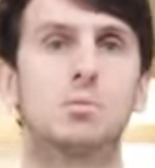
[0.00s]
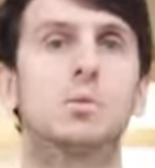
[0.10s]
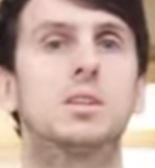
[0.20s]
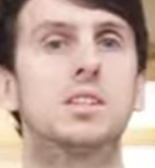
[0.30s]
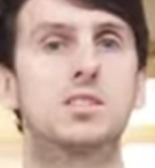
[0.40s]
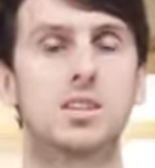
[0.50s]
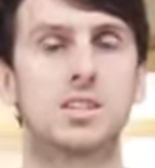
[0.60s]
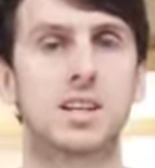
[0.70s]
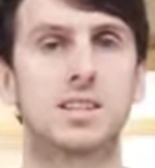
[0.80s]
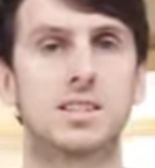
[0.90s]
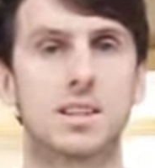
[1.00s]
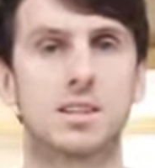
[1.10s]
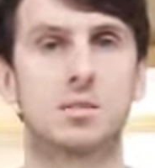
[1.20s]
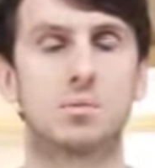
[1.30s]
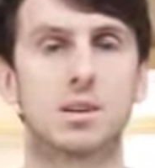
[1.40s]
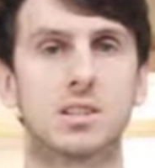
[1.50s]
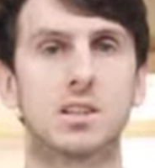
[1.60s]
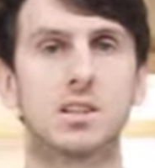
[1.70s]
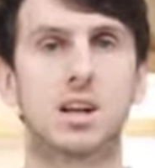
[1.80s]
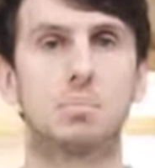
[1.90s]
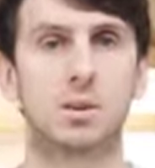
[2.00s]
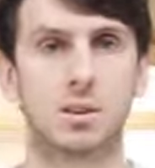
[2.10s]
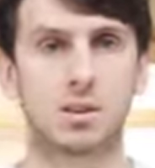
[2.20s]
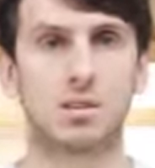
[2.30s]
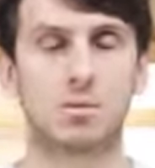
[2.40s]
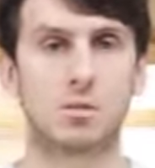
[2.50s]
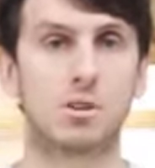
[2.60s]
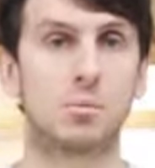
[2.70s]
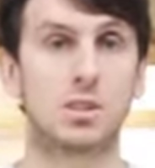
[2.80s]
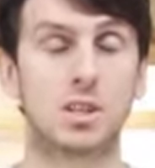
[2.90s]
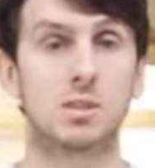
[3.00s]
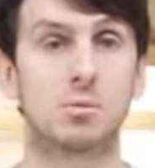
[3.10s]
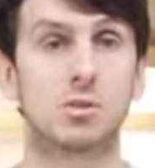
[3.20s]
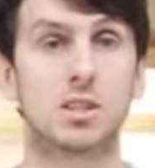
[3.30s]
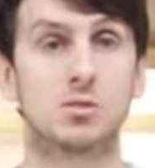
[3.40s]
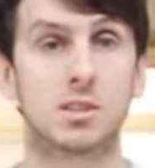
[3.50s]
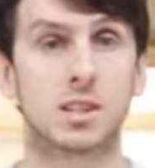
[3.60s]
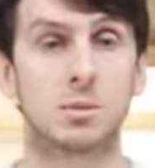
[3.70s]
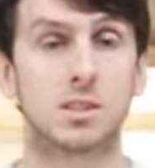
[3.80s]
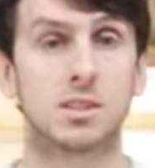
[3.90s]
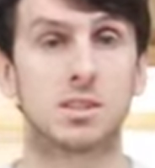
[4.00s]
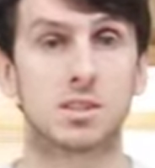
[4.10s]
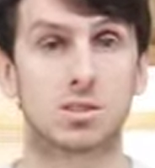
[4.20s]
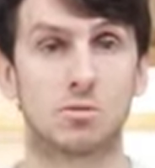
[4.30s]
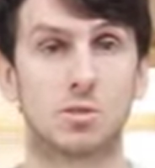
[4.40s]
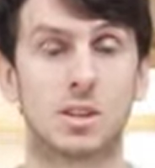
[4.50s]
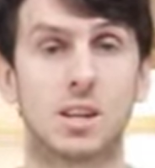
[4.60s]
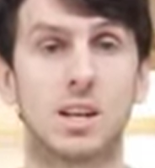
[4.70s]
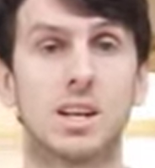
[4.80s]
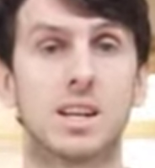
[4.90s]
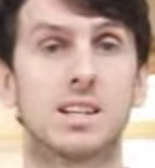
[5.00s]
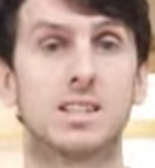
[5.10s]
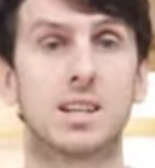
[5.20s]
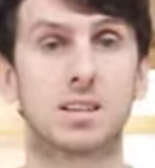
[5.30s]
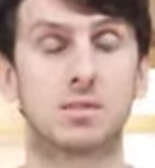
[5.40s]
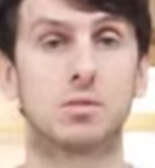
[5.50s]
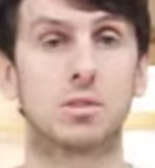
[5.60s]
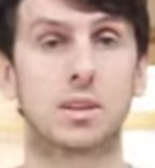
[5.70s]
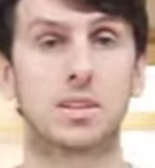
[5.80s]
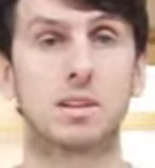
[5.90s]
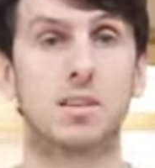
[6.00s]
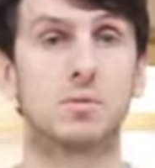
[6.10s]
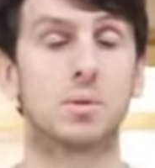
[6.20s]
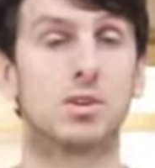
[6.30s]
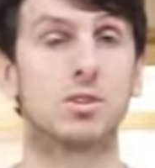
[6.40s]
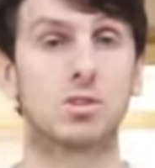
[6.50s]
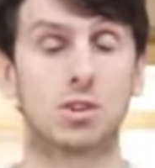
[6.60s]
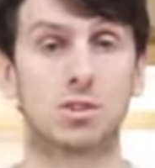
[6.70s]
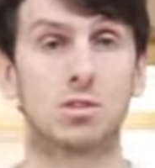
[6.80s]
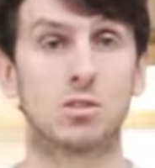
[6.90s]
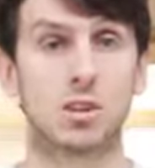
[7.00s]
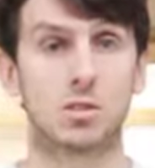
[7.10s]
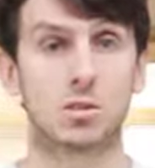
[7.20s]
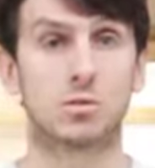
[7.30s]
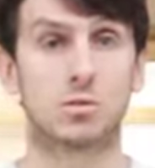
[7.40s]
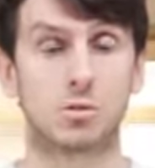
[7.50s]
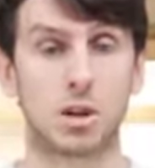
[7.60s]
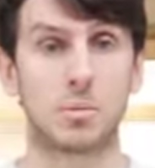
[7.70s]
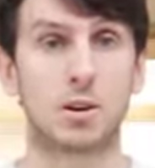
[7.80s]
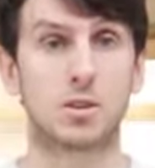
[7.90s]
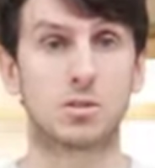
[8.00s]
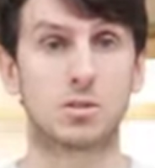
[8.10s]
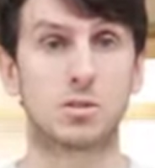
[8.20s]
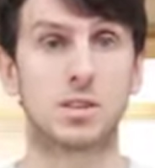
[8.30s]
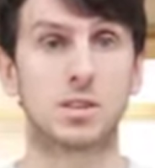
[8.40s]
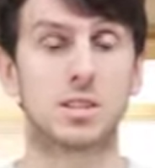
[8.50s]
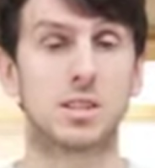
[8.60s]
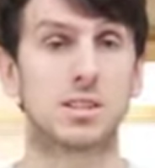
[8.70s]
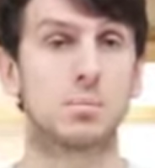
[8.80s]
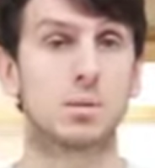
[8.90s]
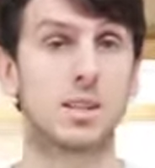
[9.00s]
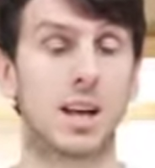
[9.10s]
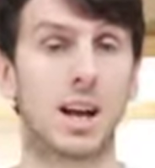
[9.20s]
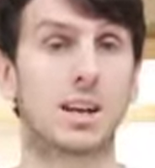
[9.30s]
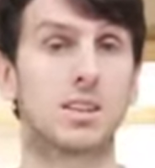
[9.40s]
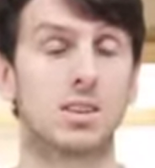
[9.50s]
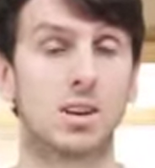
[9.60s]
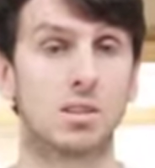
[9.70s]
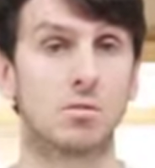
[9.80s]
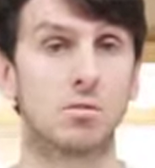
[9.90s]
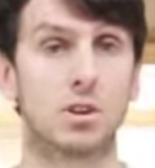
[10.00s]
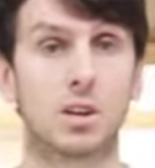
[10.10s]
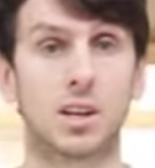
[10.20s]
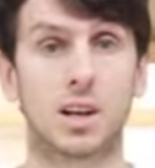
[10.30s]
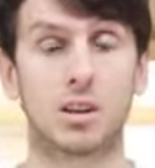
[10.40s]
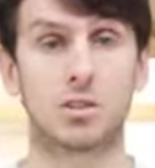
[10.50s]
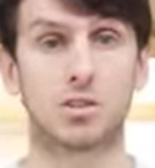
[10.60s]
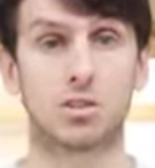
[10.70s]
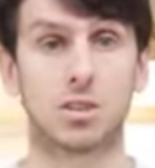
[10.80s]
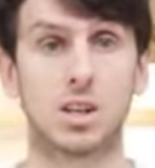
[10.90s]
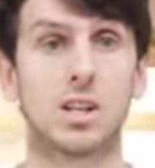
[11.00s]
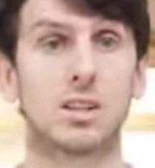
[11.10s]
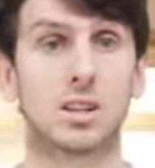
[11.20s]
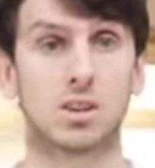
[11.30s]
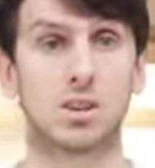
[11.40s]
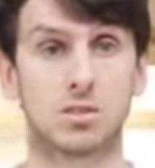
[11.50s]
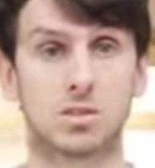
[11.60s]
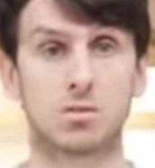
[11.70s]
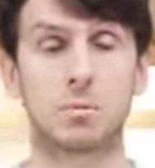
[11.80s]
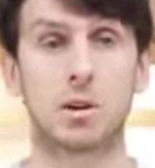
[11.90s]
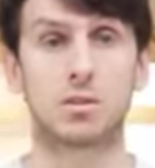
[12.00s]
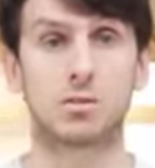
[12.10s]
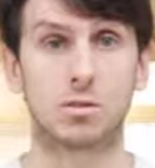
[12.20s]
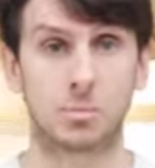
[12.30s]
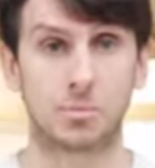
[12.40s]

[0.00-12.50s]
What this study says is that their brains literally got bigger. What I found most interesting with this discovery is that you don't necessarily have to be a good juggler in order for grey matter to increase. It's simply the act of learning how to juggle that causes grey matter to grow.